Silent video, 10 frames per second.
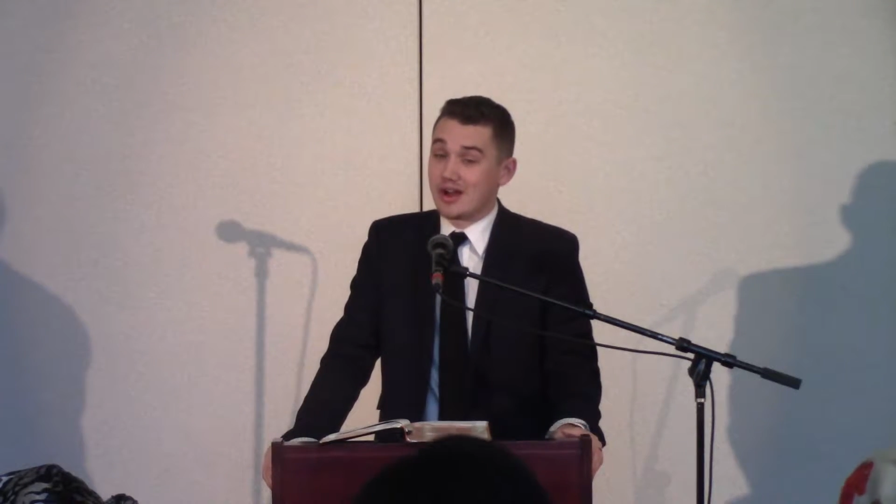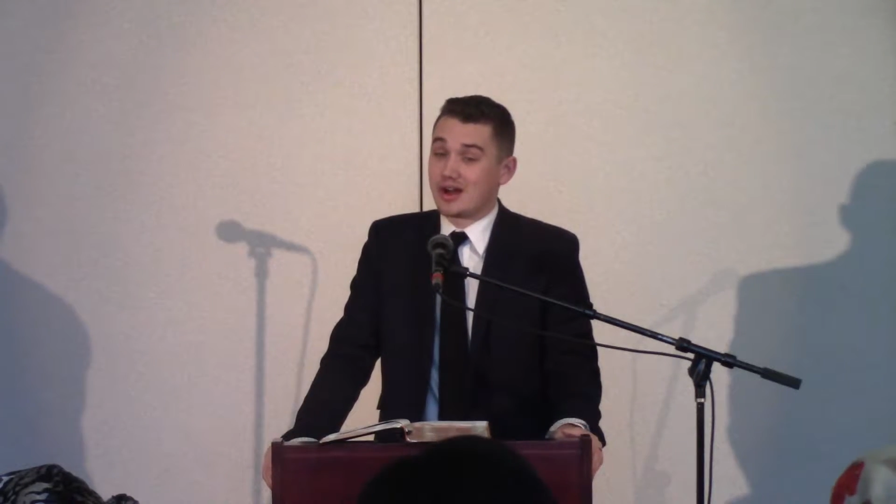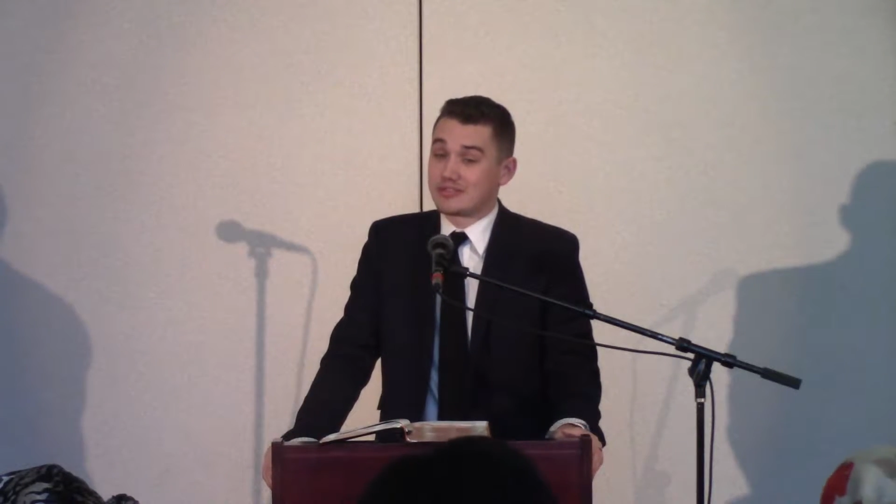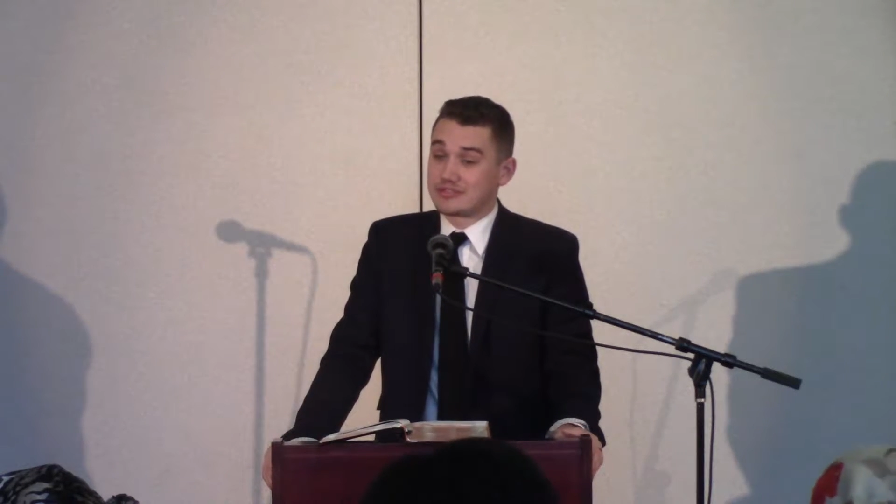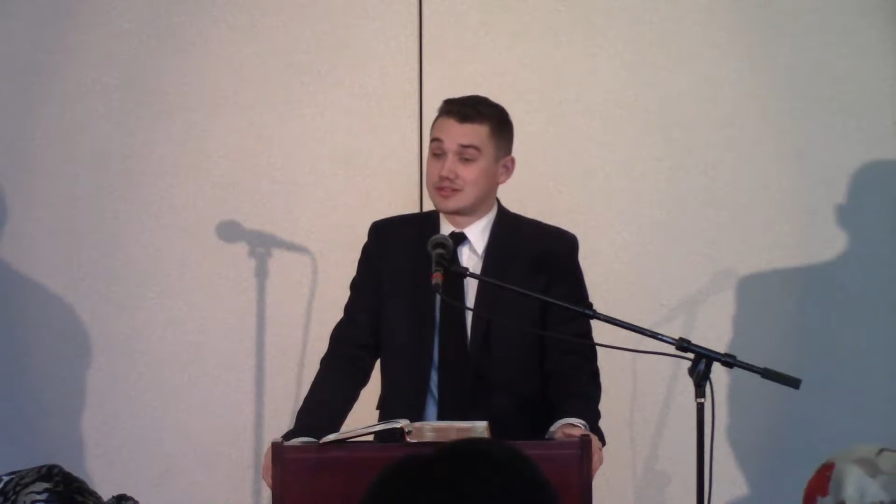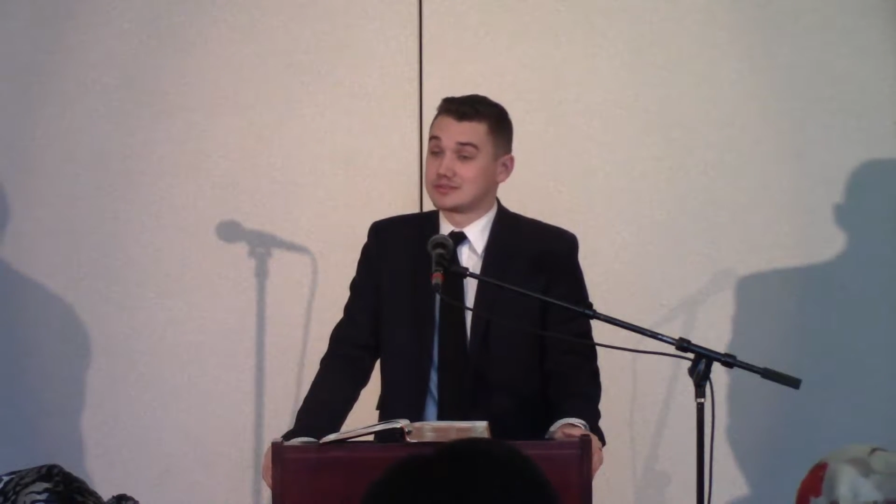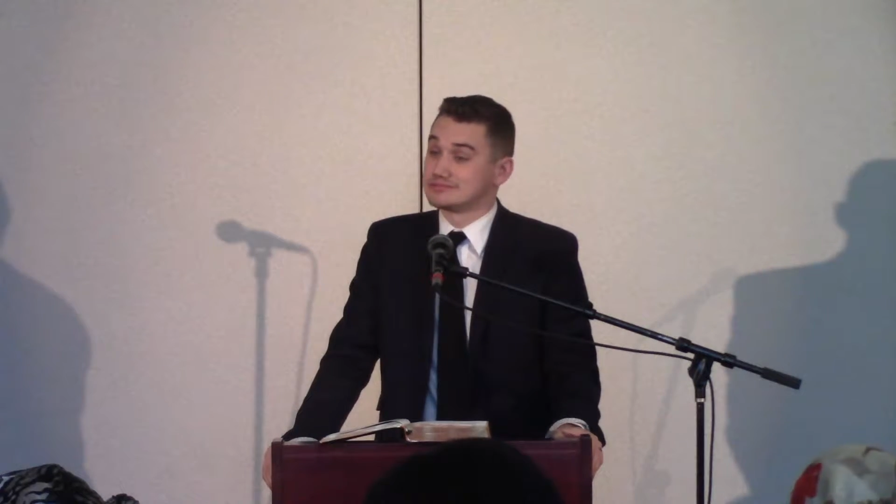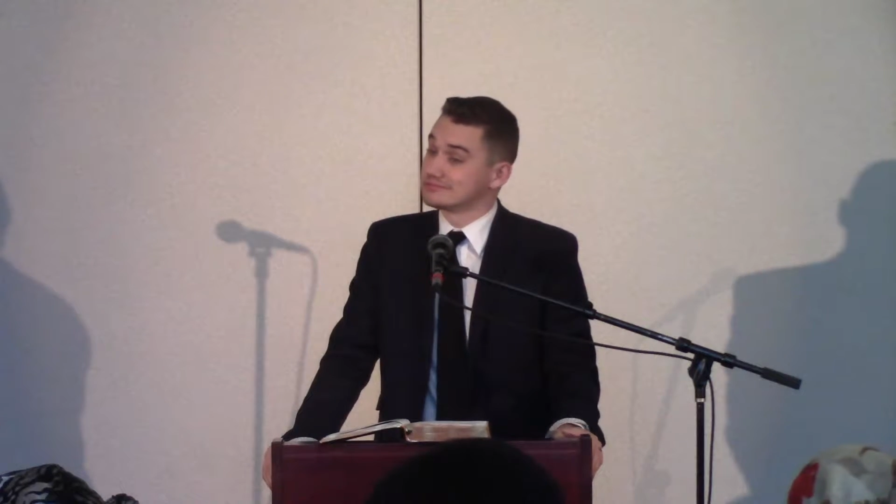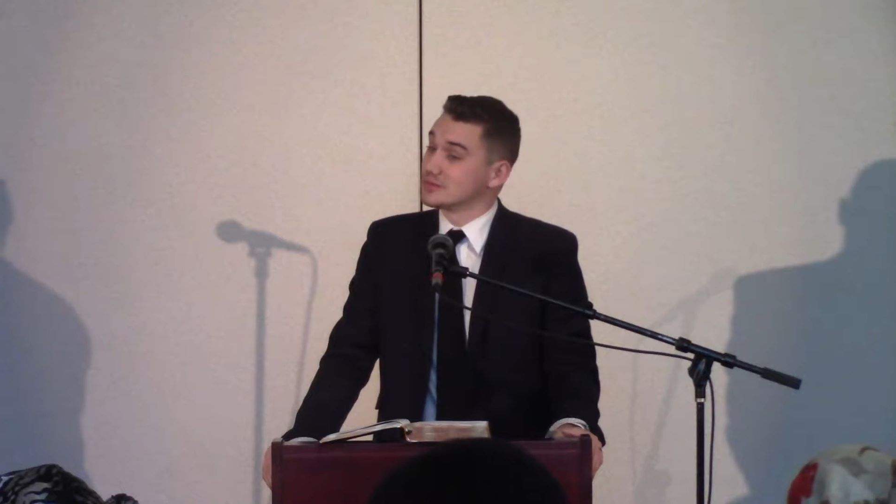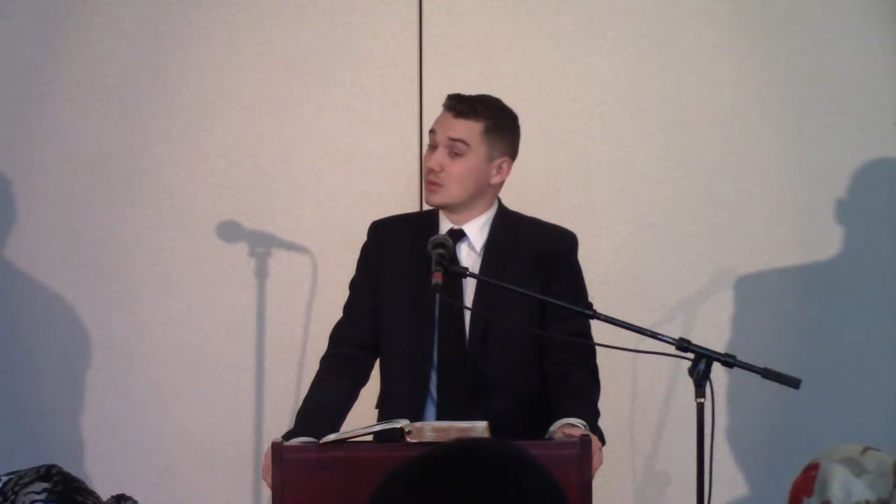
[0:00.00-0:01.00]
off,
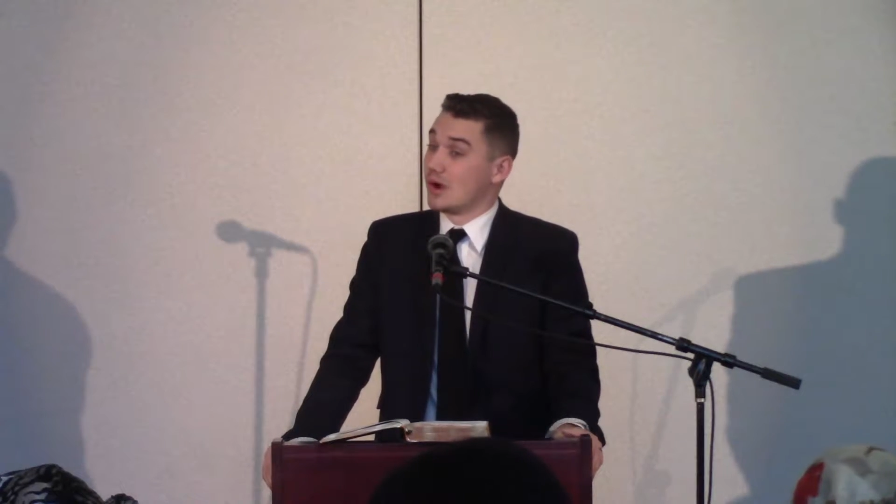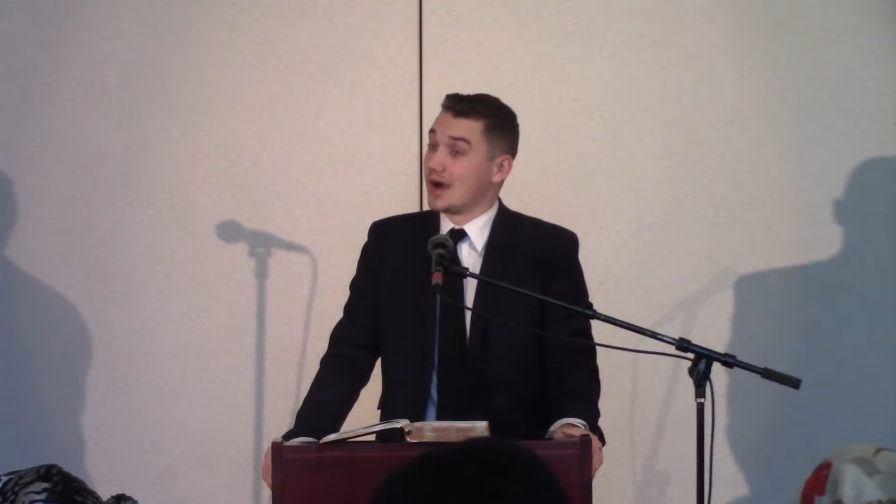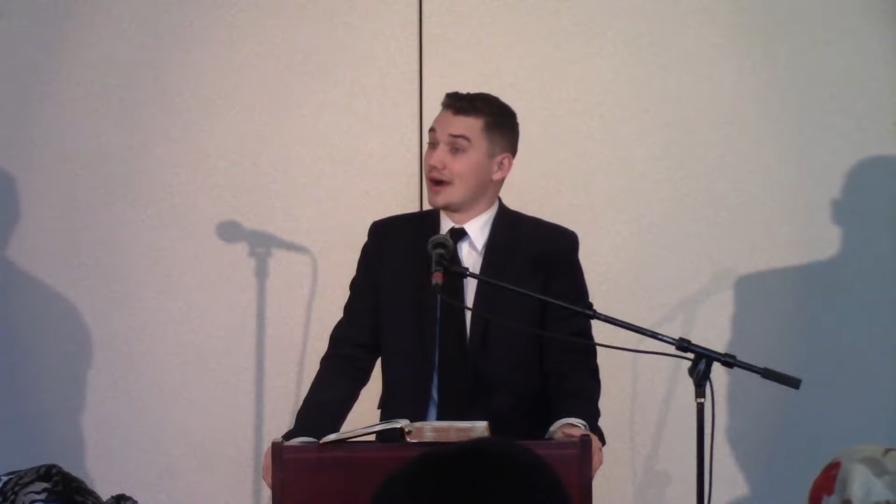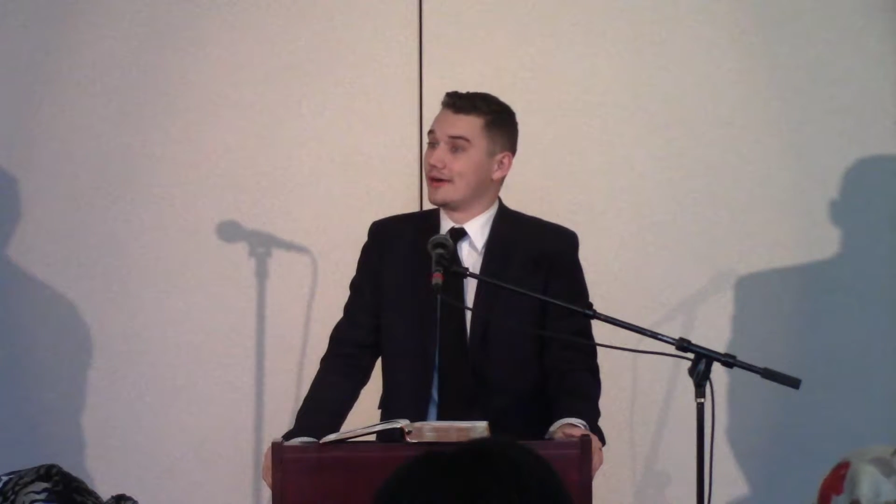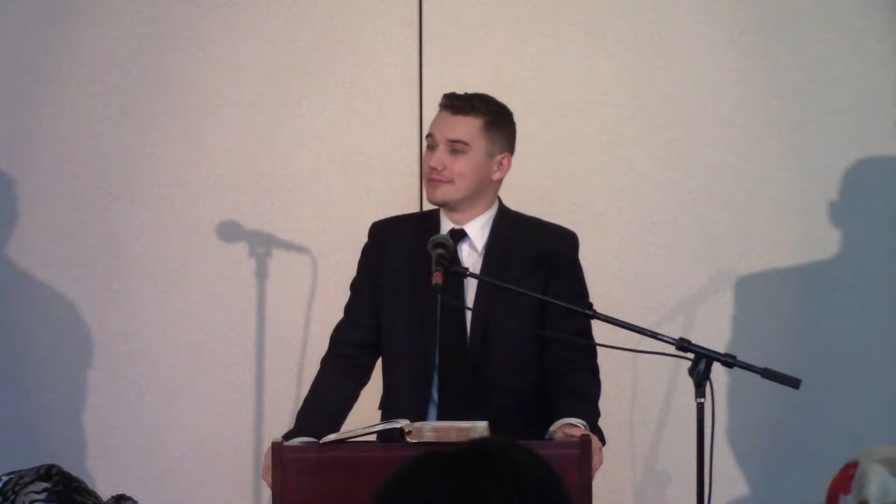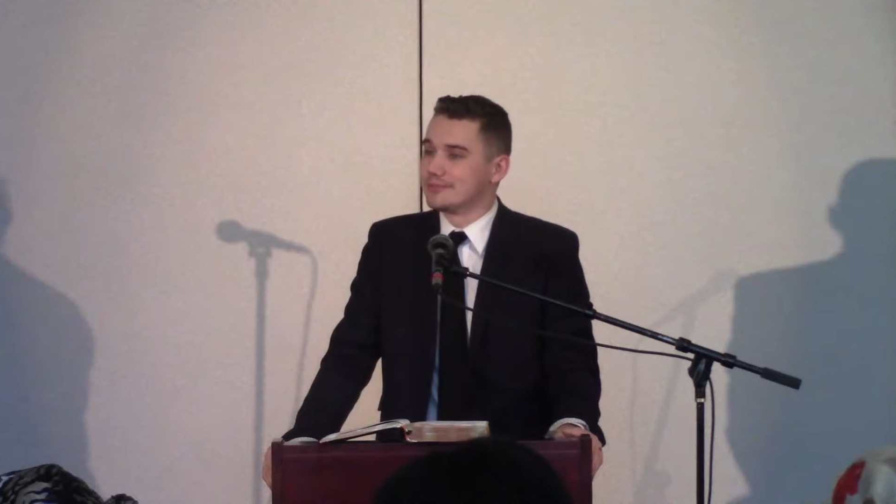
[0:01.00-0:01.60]
wow.